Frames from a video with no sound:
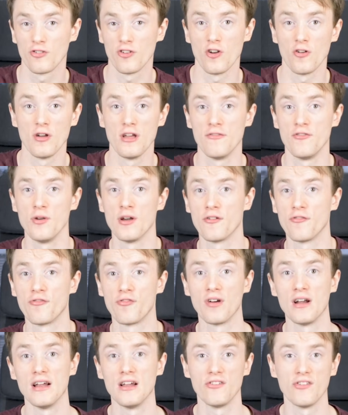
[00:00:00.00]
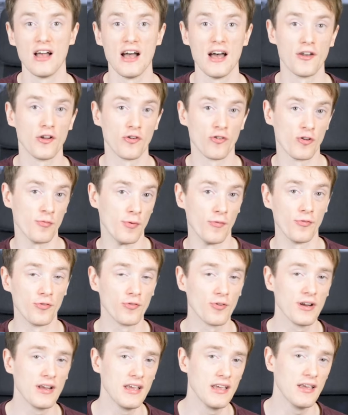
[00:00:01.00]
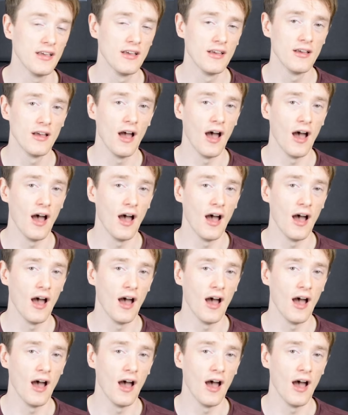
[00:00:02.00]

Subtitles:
So if you had a phrase that had a group of 3,